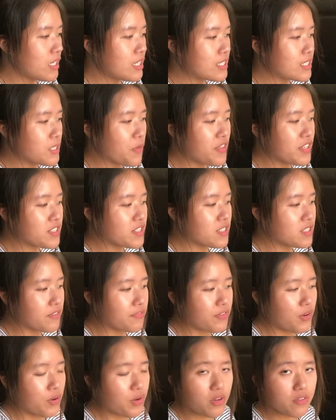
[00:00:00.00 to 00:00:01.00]
So this is a
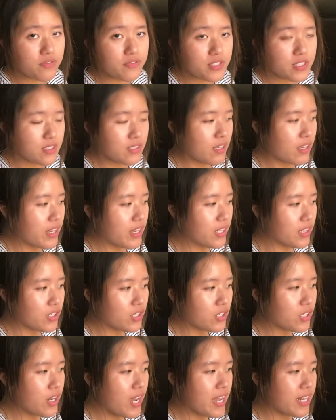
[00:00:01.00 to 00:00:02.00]
photo of
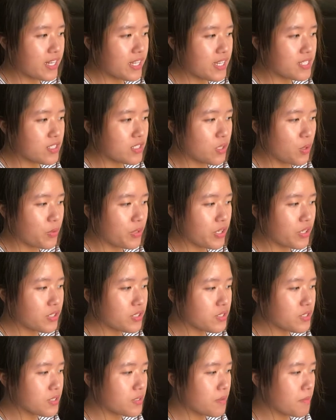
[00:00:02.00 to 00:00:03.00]
Hitler and his soldiers.